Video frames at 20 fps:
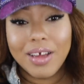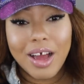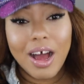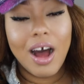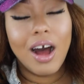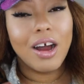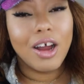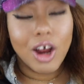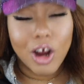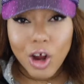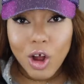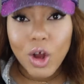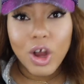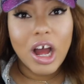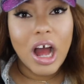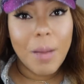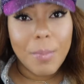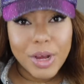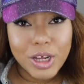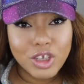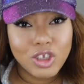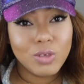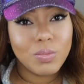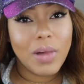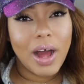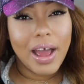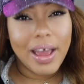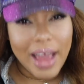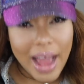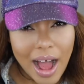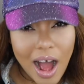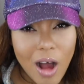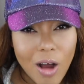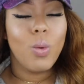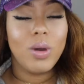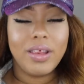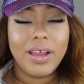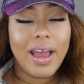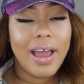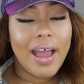a girl coming to my house.
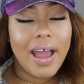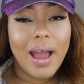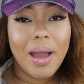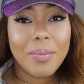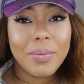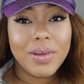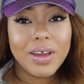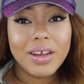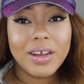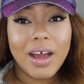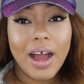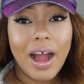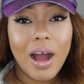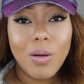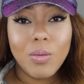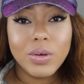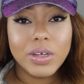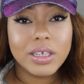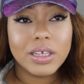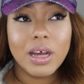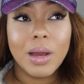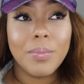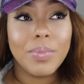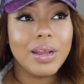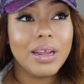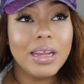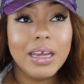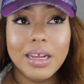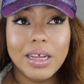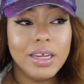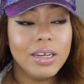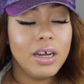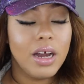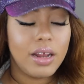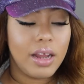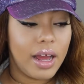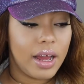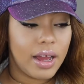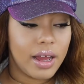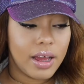When that happened, I was completely
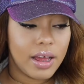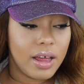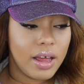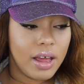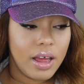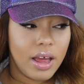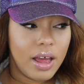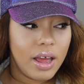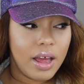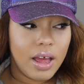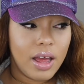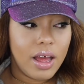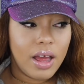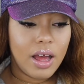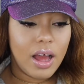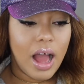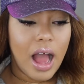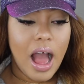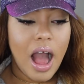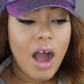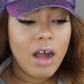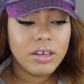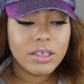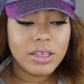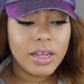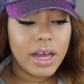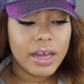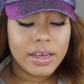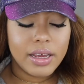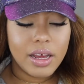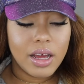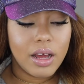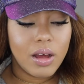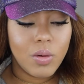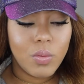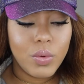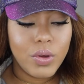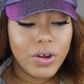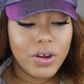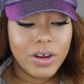done. Like, I was like, yeah,
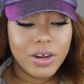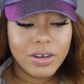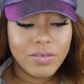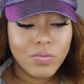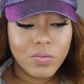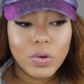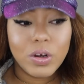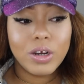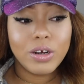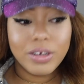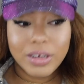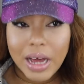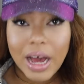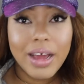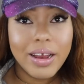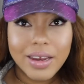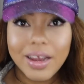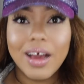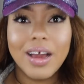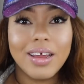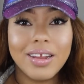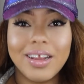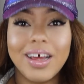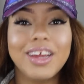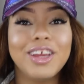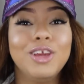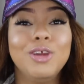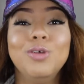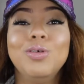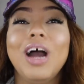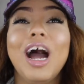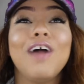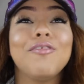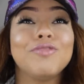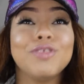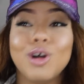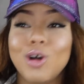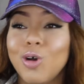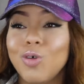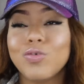we're done. Like, you
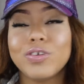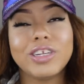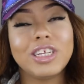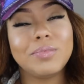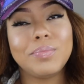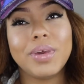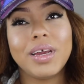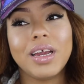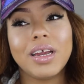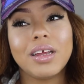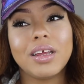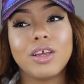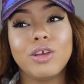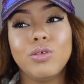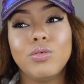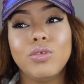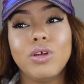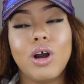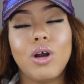have no respect. You